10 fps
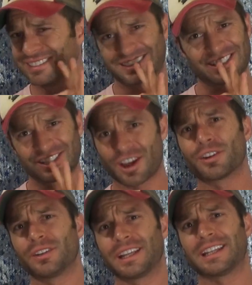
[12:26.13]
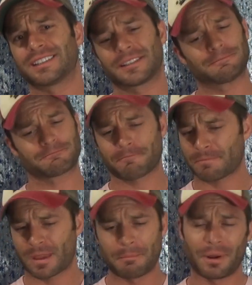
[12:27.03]
subtle hint,
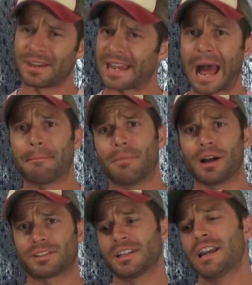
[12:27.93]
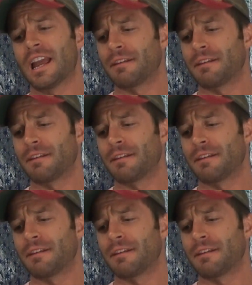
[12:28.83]
but not much.